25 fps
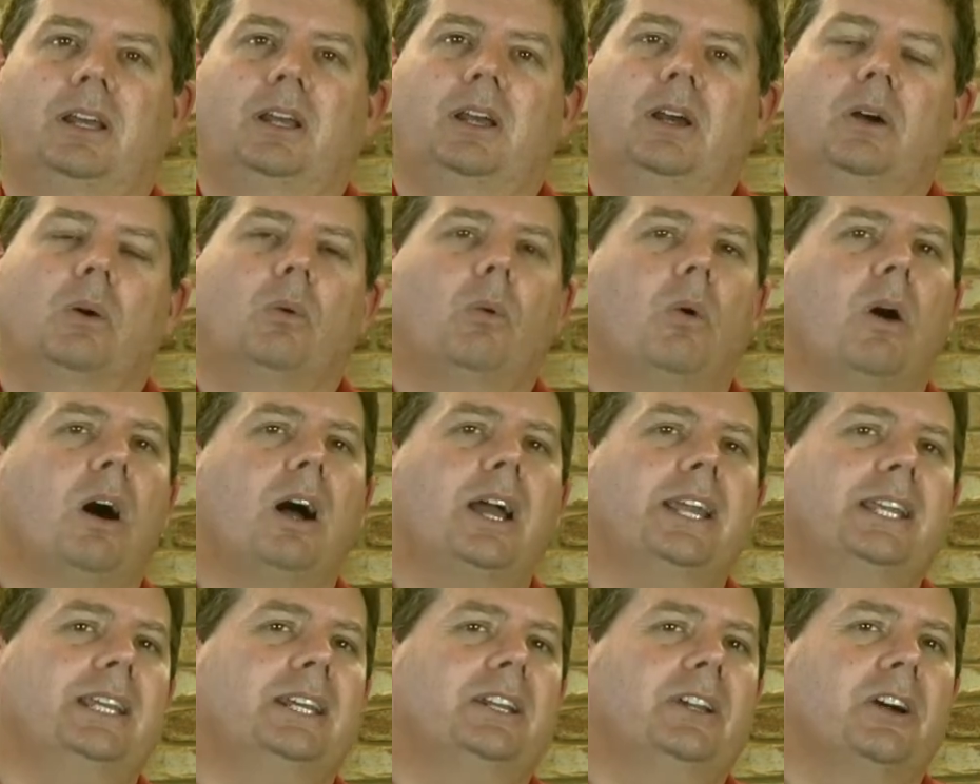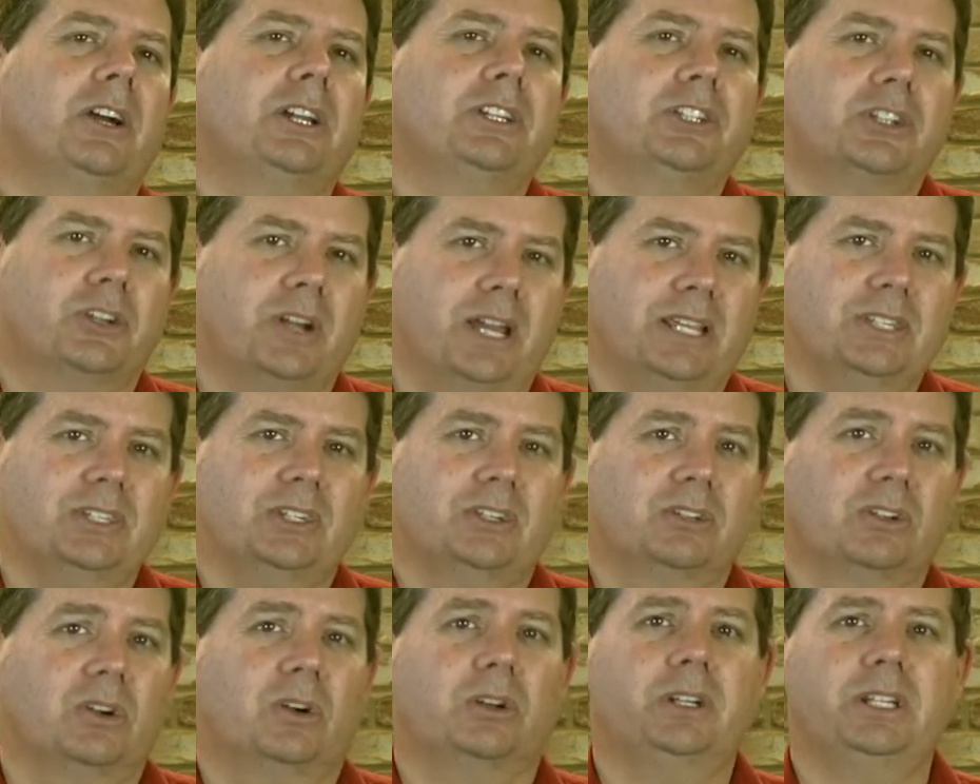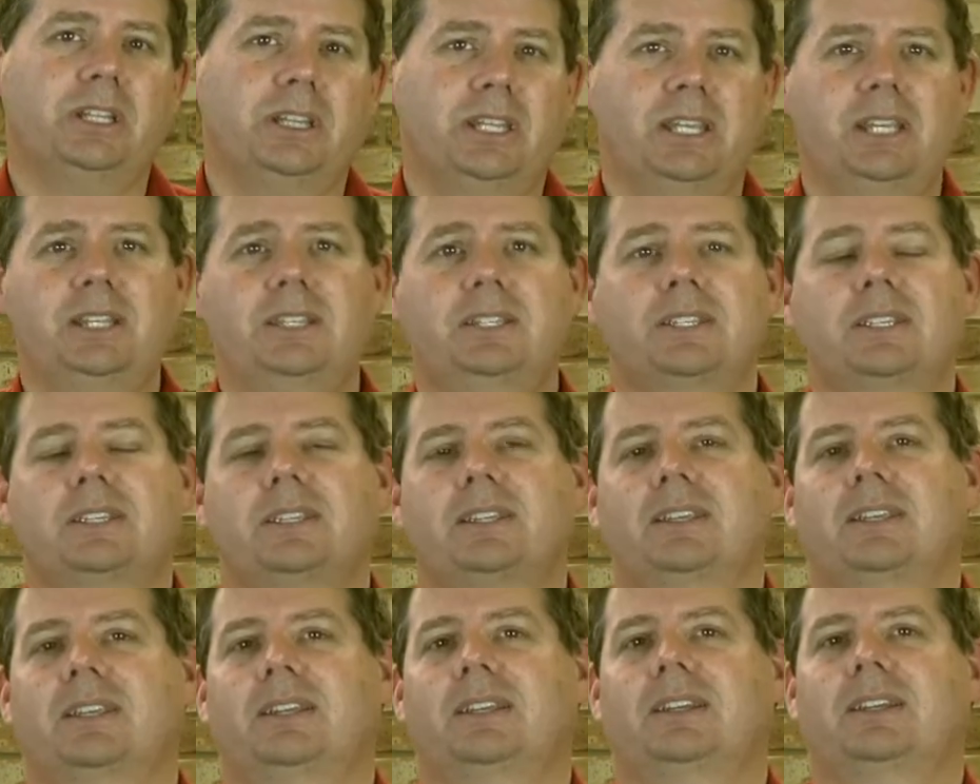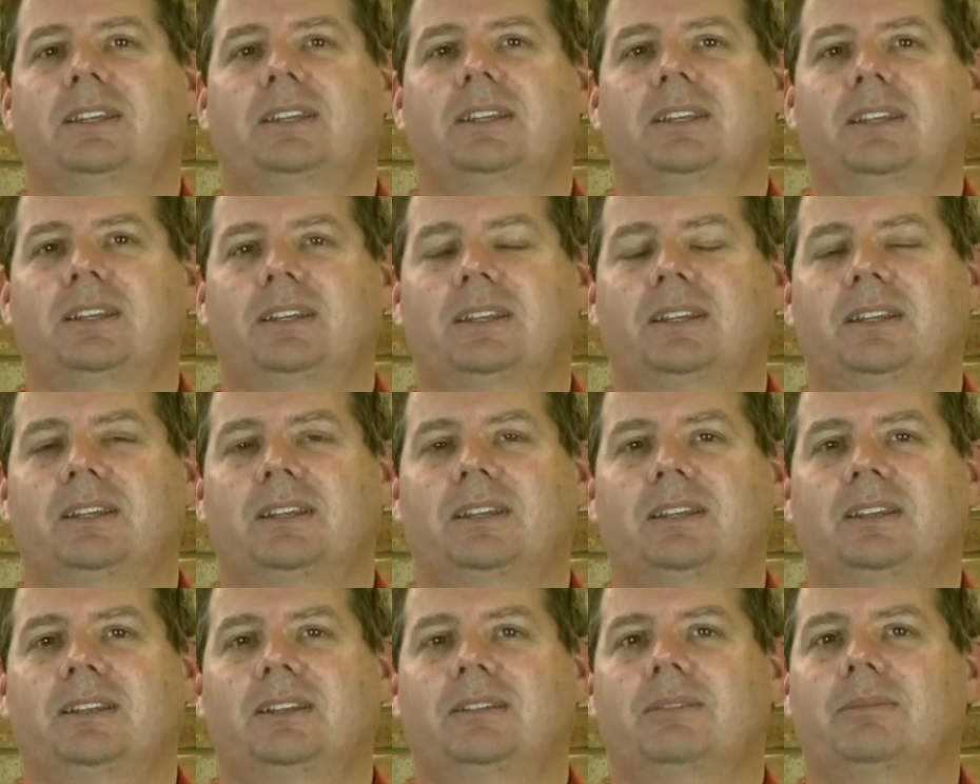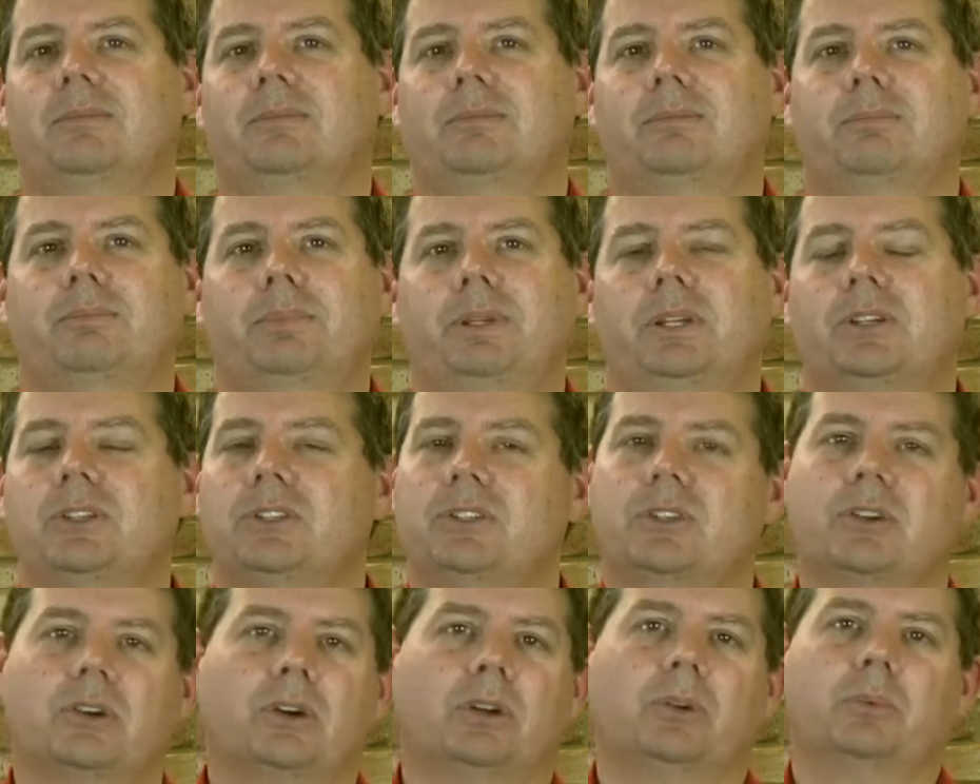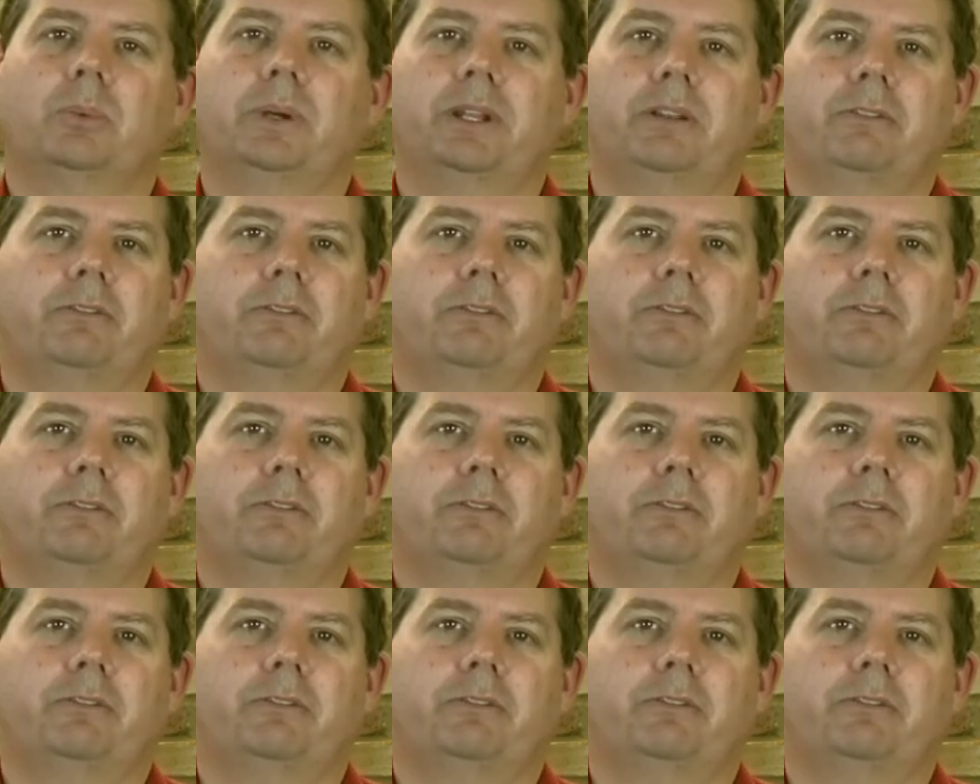Why can I trust God in this? Because God went